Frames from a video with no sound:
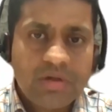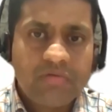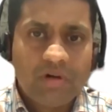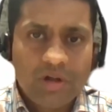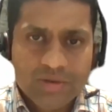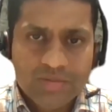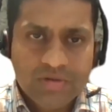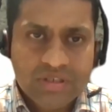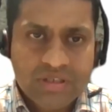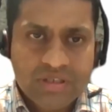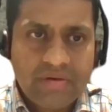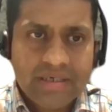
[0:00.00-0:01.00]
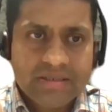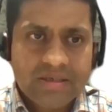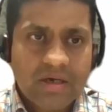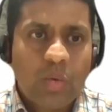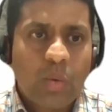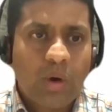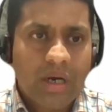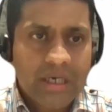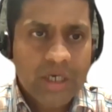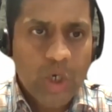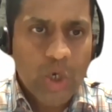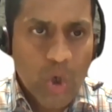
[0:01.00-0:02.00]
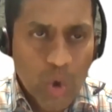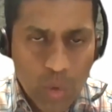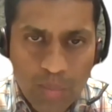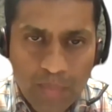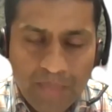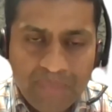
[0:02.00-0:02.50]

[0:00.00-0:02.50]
the false positive rates are quite low.